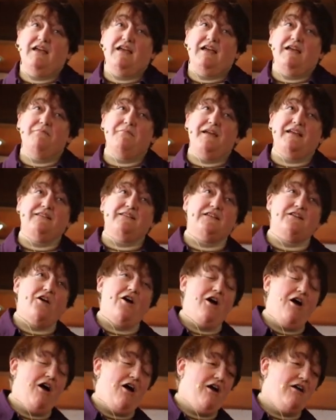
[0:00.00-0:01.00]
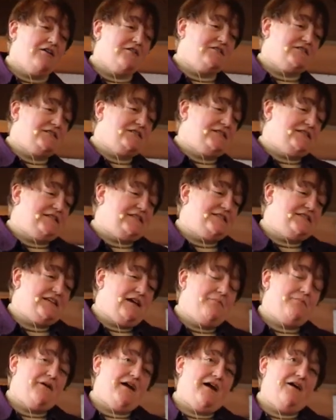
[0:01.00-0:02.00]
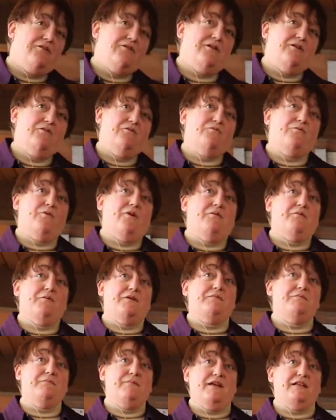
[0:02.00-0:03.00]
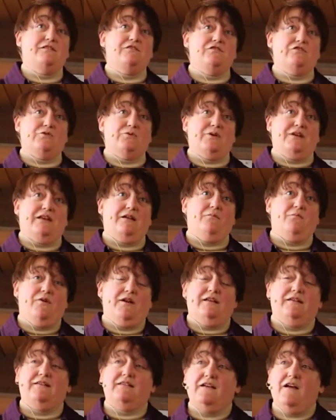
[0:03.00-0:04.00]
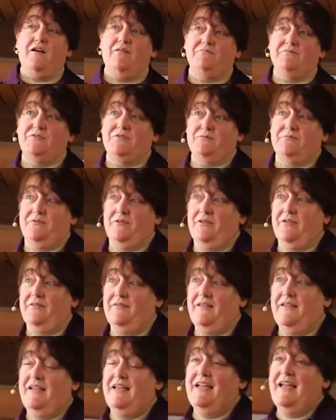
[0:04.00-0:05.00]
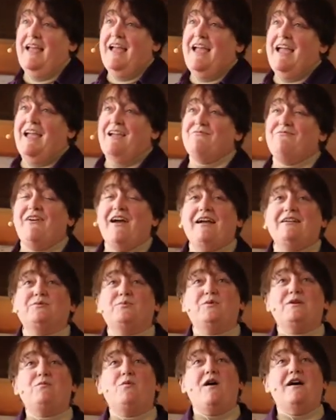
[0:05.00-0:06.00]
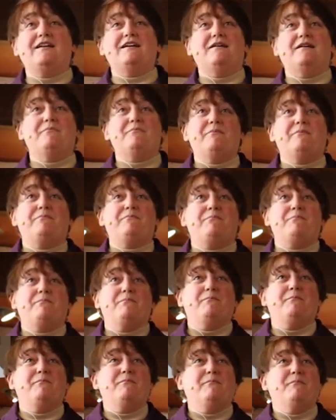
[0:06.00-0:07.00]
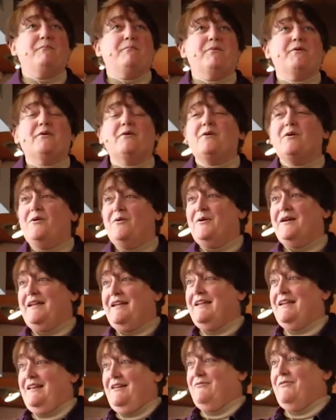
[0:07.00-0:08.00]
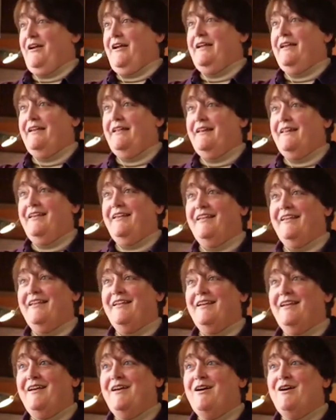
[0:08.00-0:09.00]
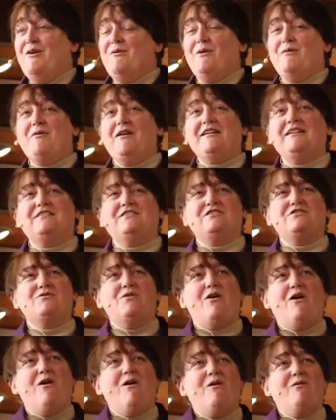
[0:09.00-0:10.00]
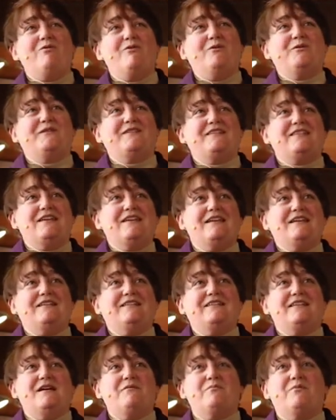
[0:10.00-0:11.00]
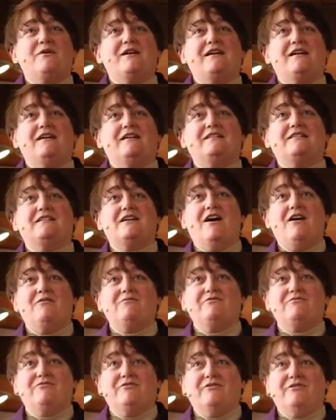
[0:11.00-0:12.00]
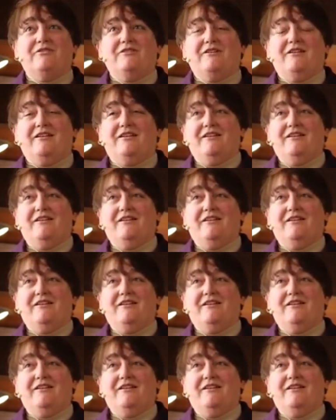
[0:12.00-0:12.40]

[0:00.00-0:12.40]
It makes it hard to step out of what we've been doing and what is comfortable. In fact, we want to burrow in, right? We want to do all those things that bring us comfort.